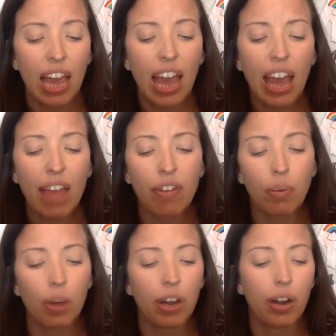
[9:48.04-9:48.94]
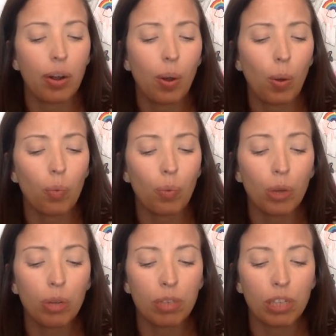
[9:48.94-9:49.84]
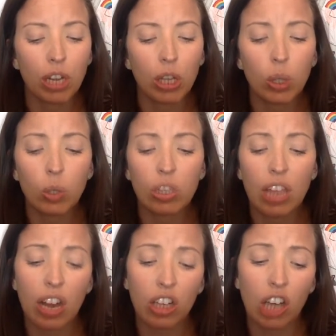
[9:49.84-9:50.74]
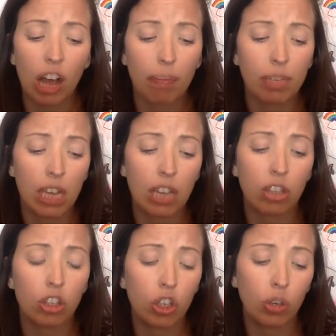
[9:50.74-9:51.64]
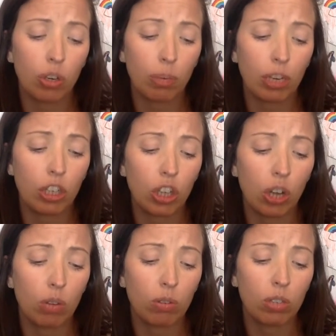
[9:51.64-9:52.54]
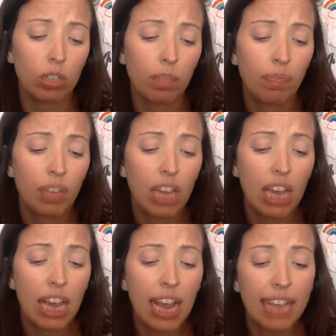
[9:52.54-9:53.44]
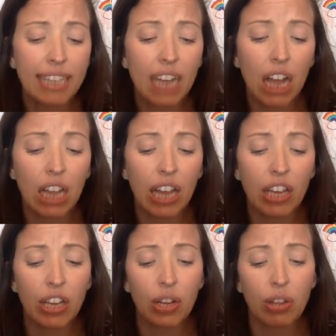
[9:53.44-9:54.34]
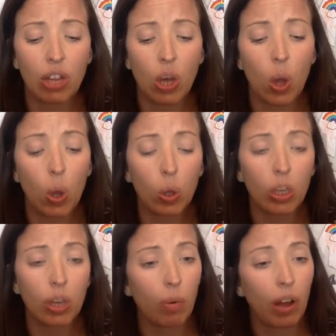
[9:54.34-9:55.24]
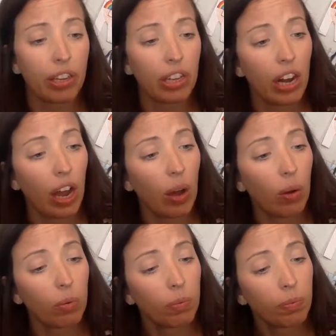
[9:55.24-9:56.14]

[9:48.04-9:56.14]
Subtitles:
Everyone in our whole room is going to lose their top teeth, Junie B. Jones. It's not like you're the only one, you know.